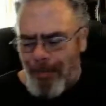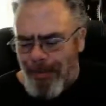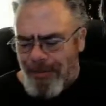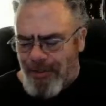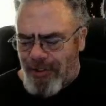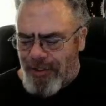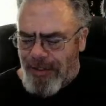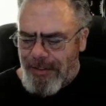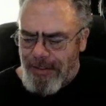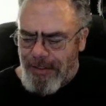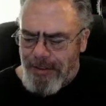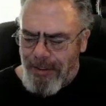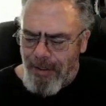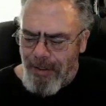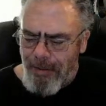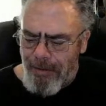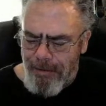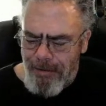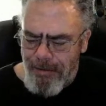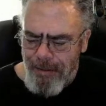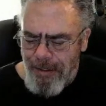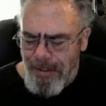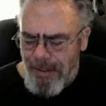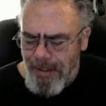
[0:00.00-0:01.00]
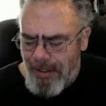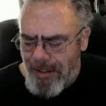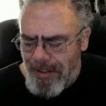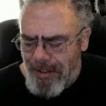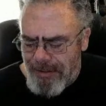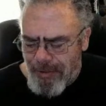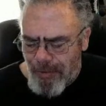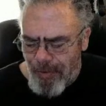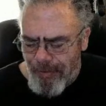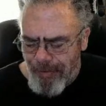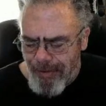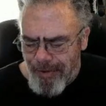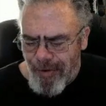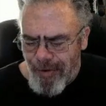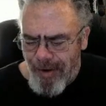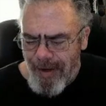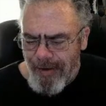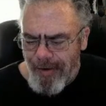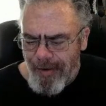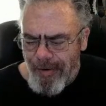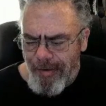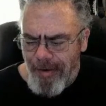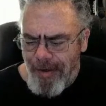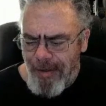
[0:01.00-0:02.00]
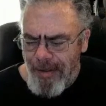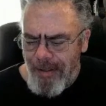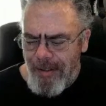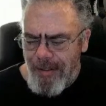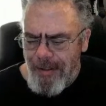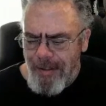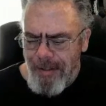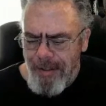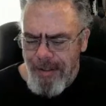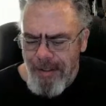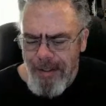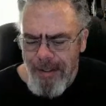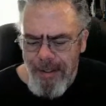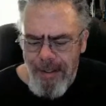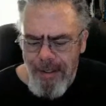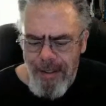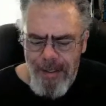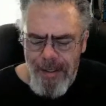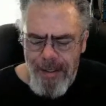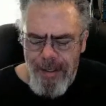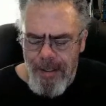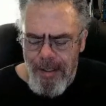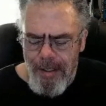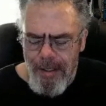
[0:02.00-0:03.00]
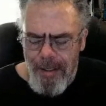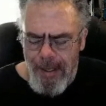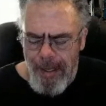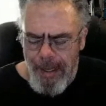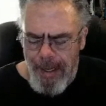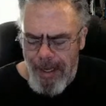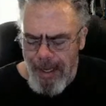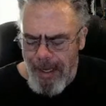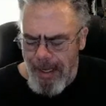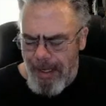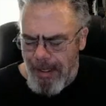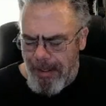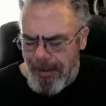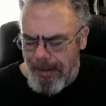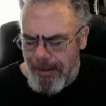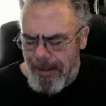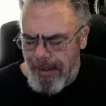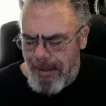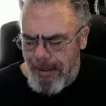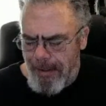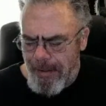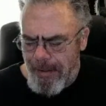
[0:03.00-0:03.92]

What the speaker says: but she's still the one that trained her. And